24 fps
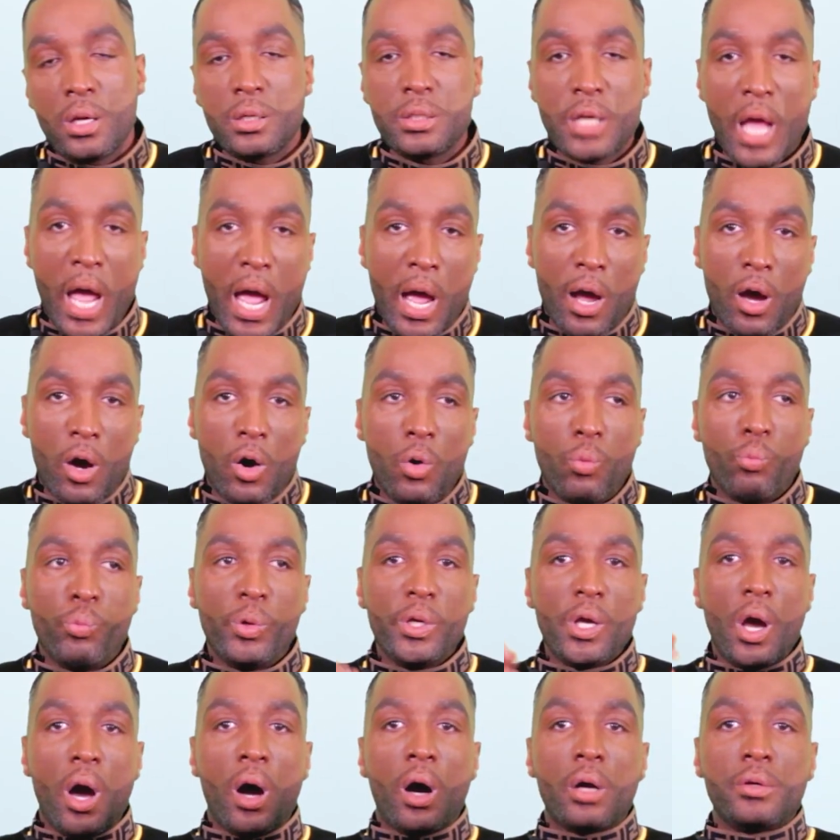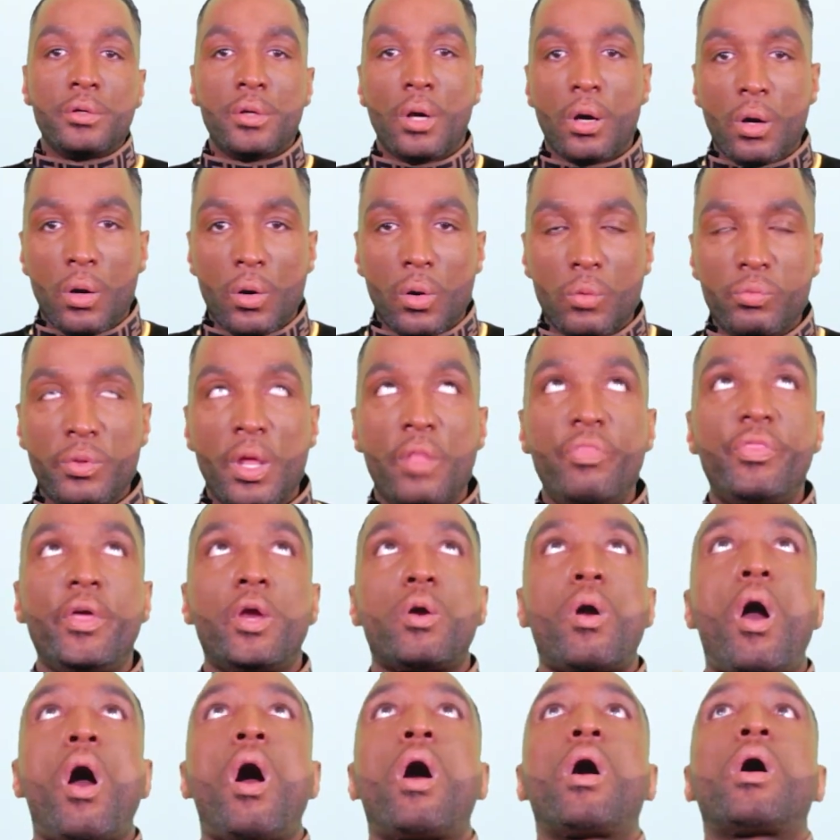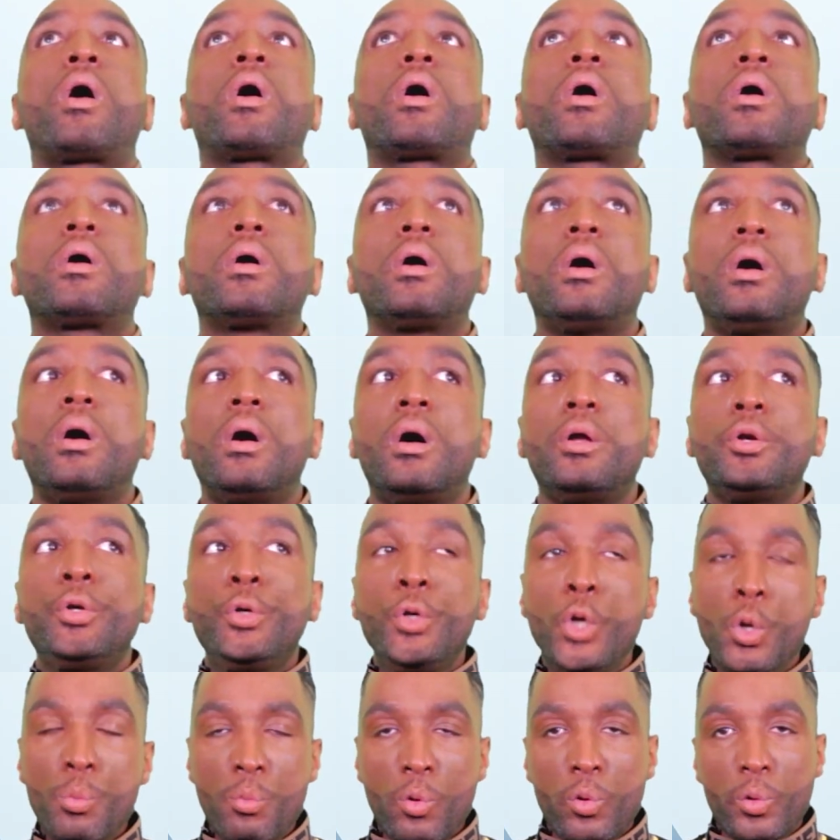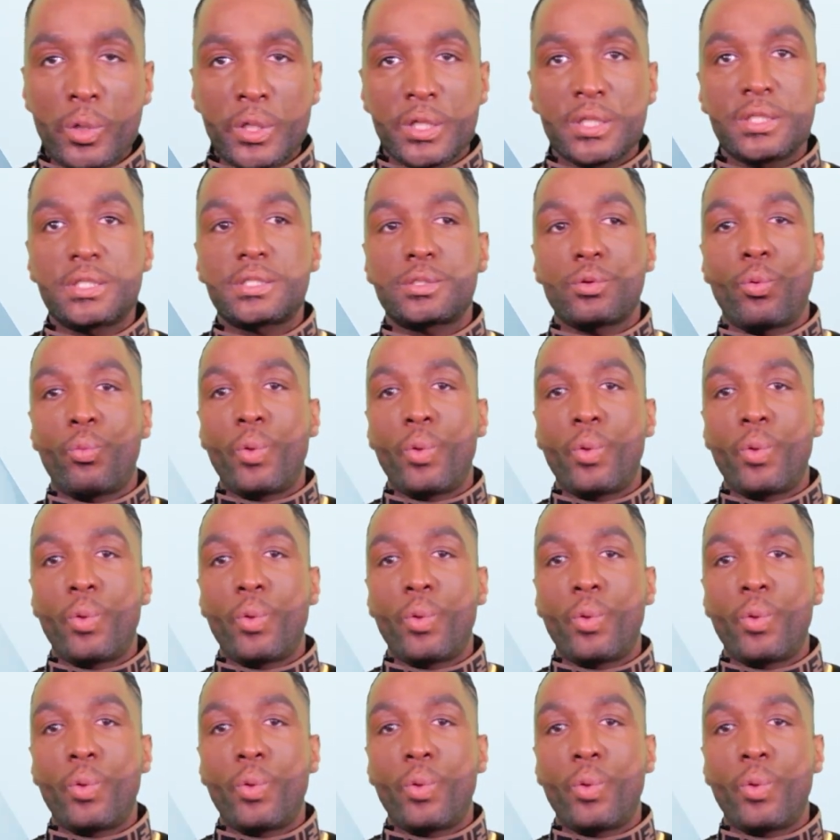Now, we all know that there are numerous